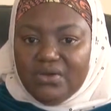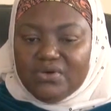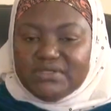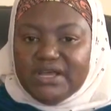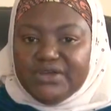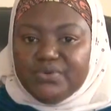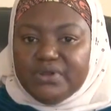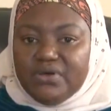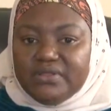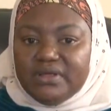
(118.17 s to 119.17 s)
alongside
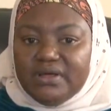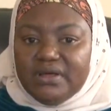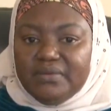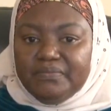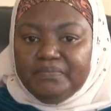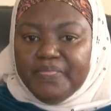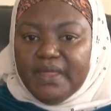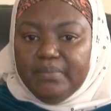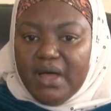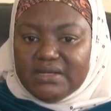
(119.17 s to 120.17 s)
with other
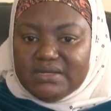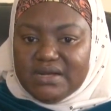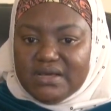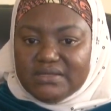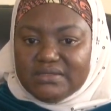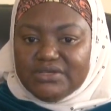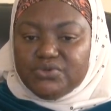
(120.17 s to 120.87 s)
partners.